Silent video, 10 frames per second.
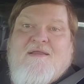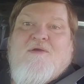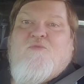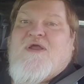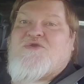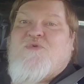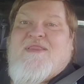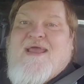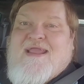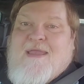which
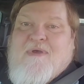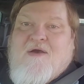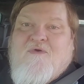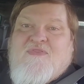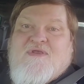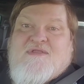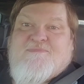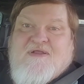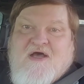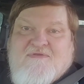when they came out with the
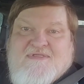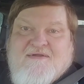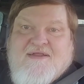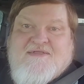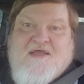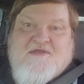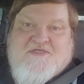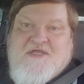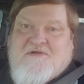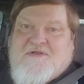spinoff series Young
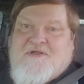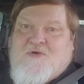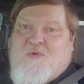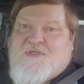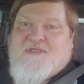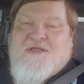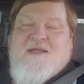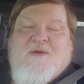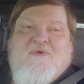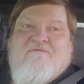Sheldon, of course,
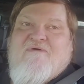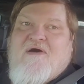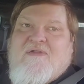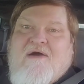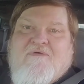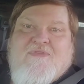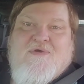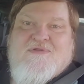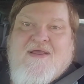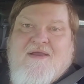we fell in love with
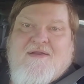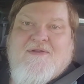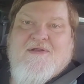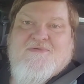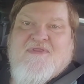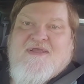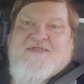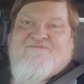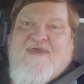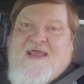those characters, with
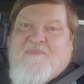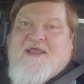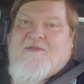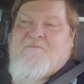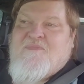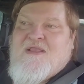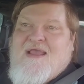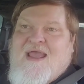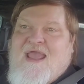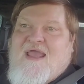his family.
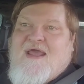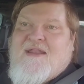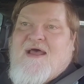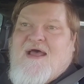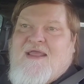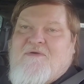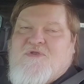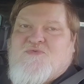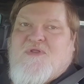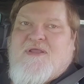And it
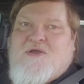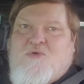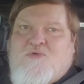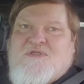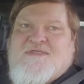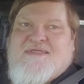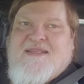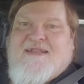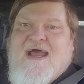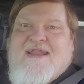was really cool to see
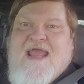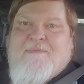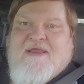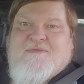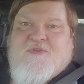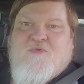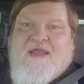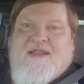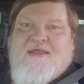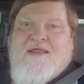the dynamics
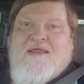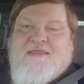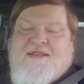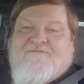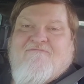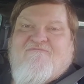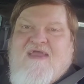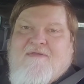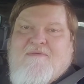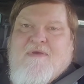between the different
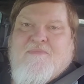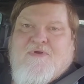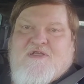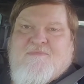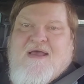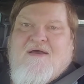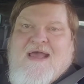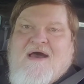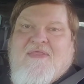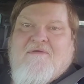family members about
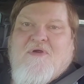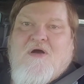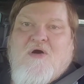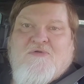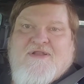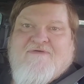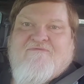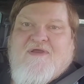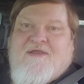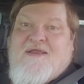how they were all
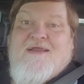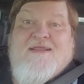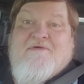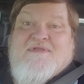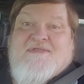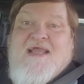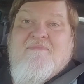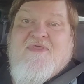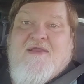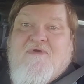different. It was the
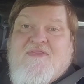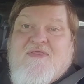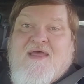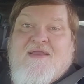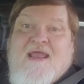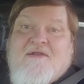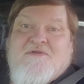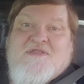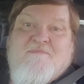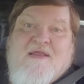same thing with the
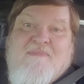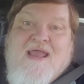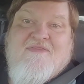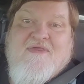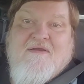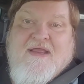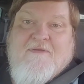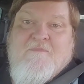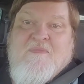characters in The Big Bang Theory.